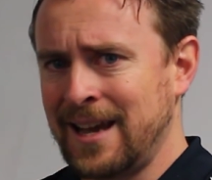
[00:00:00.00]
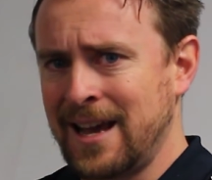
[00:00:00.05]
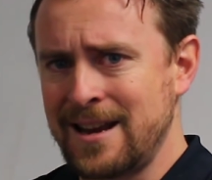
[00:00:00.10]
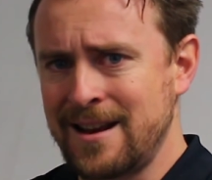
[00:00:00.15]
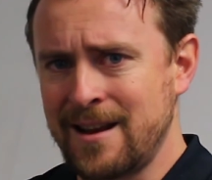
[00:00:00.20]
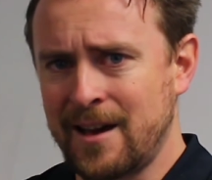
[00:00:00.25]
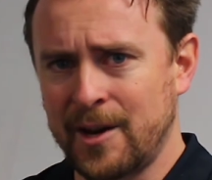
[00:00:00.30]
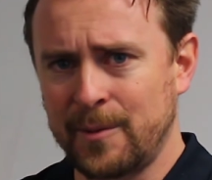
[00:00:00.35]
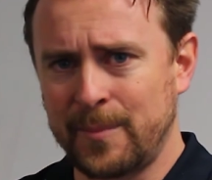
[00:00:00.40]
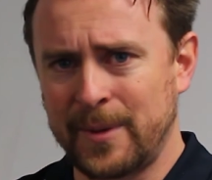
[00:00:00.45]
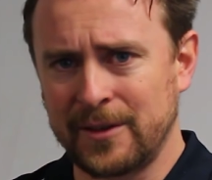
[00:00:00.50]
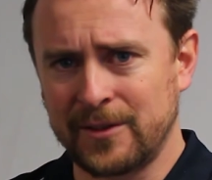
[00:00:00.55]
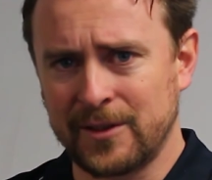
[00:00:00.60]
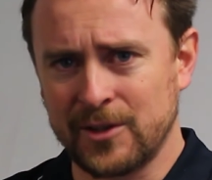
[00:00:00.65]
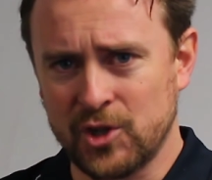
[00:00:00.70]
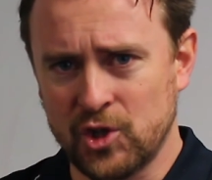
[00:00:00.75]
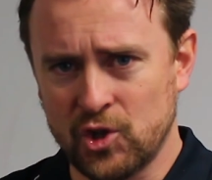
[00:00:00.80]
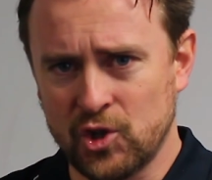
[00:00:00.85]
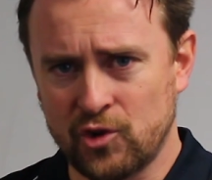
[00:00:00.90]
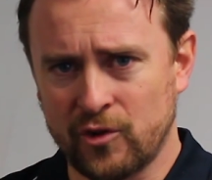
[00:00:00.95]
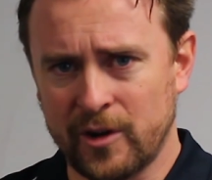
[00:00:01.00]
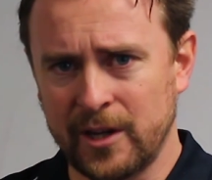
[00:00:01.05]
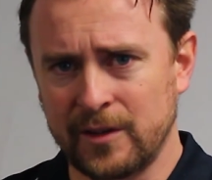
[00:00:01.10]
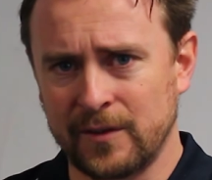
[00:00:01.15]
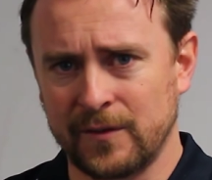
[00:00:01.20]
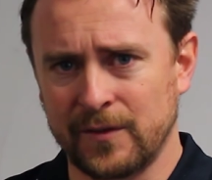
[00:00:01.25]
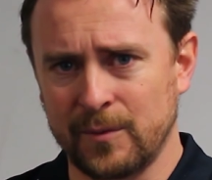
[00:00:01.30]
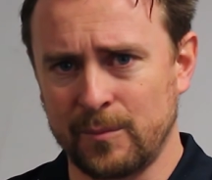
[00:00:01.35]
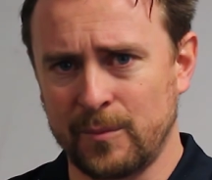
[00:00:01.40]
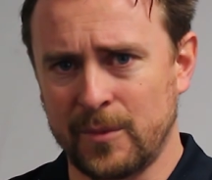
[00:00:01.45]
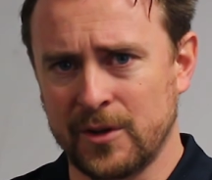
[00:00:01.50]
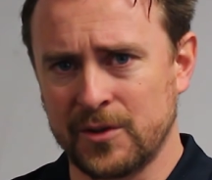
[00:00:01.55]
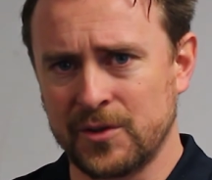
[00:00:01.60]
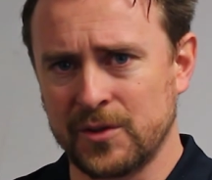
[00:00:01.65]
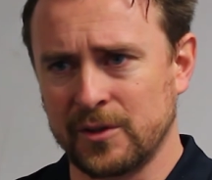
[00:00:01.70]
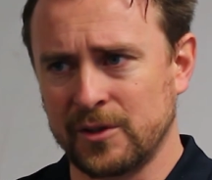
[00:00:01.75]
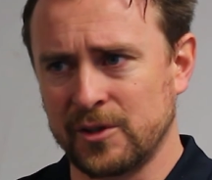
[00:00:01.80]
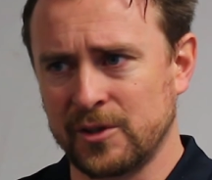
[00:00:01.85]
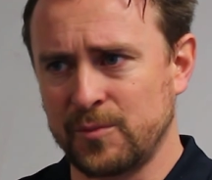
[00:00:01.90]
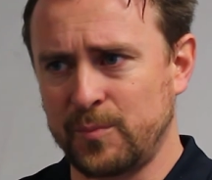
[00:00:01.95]
not about the strength of the
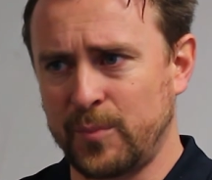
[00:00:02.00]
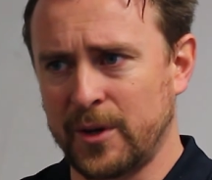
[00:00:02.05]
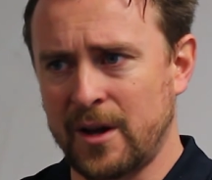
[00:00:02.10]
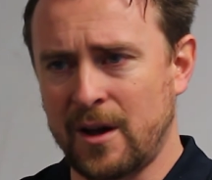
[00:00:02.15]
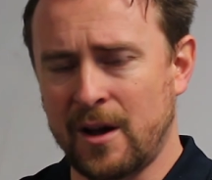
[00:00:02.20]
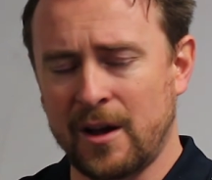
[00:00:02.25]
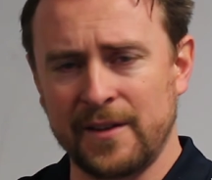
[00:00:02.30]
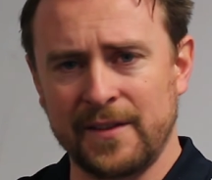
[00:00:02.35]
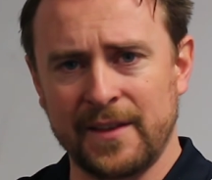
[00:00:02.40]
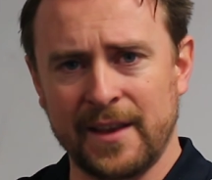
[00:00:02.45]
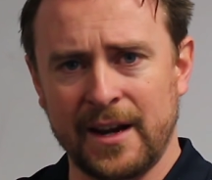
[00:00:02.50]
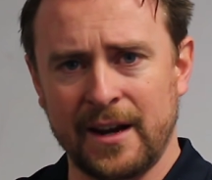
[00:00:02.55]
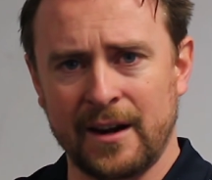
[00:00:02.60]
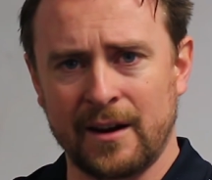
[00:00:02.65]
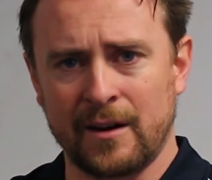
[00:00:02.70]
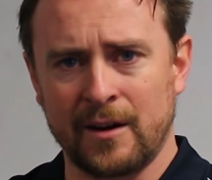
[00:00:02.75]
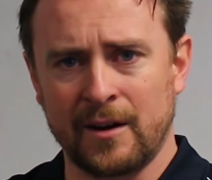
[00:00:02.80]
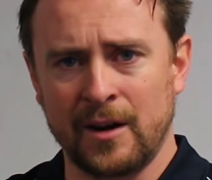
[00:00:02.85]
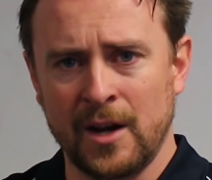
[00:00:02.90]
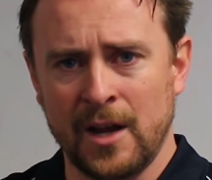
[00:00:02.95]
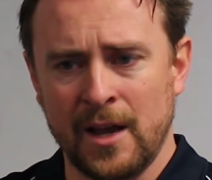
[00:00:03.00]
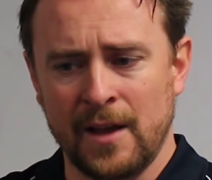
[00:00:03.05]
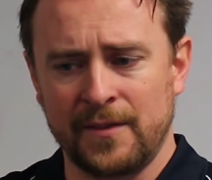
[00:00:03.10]
muscles, but on their